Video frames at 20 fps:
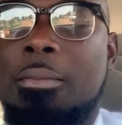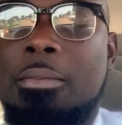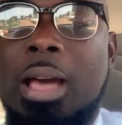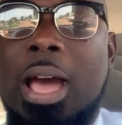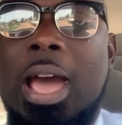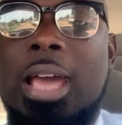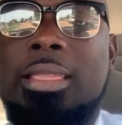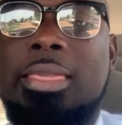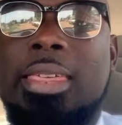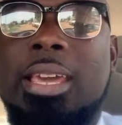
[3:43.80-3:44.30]

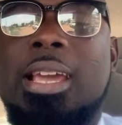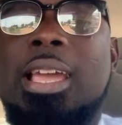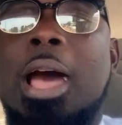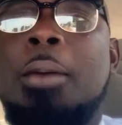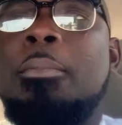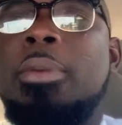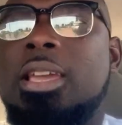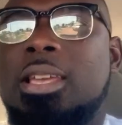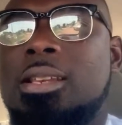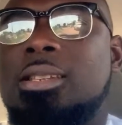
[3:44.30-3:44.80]
I think
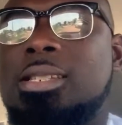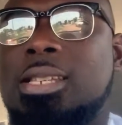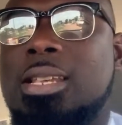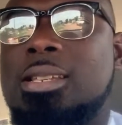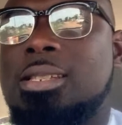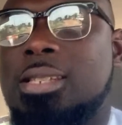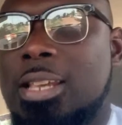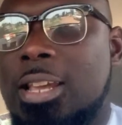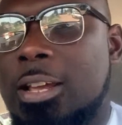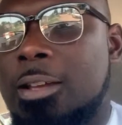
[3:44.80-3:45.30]
I'm making
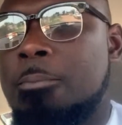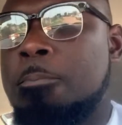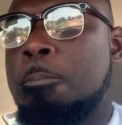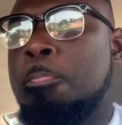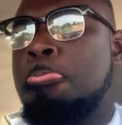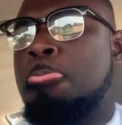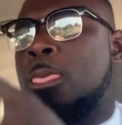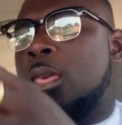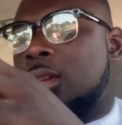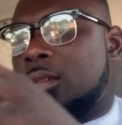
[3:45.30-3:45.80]
sense here.
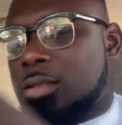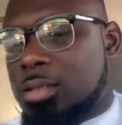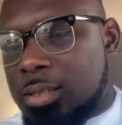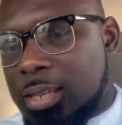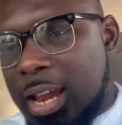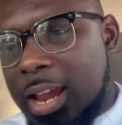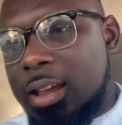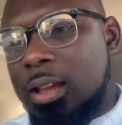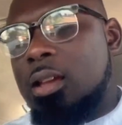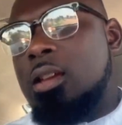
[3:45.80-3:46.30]

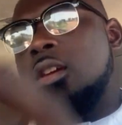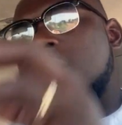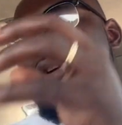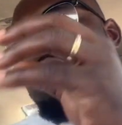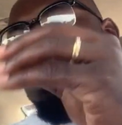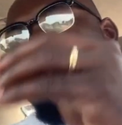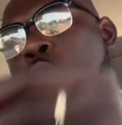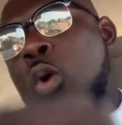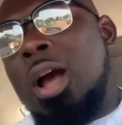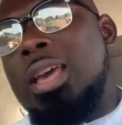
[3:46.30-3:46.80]
Say
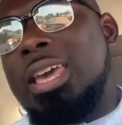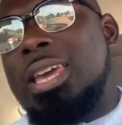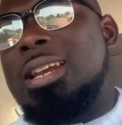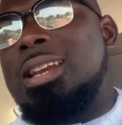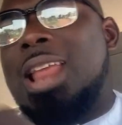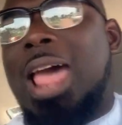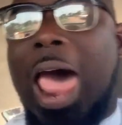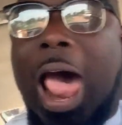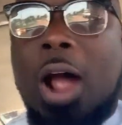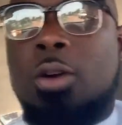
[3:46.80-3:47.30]

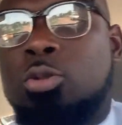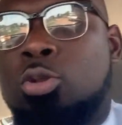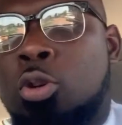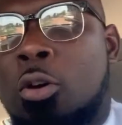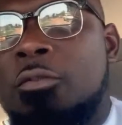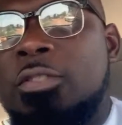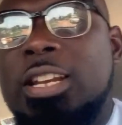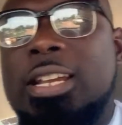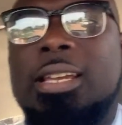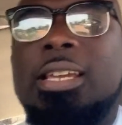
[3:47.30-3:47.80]
walking out
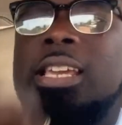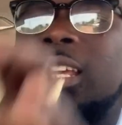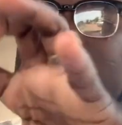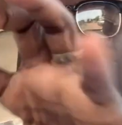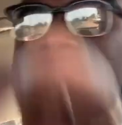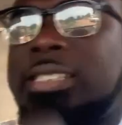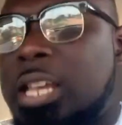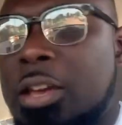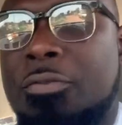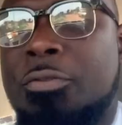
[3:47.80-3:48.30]
of the
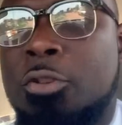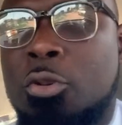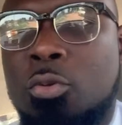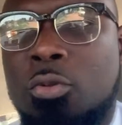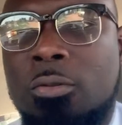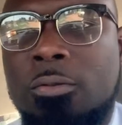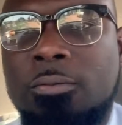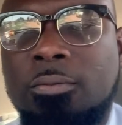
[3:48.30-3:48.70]
interview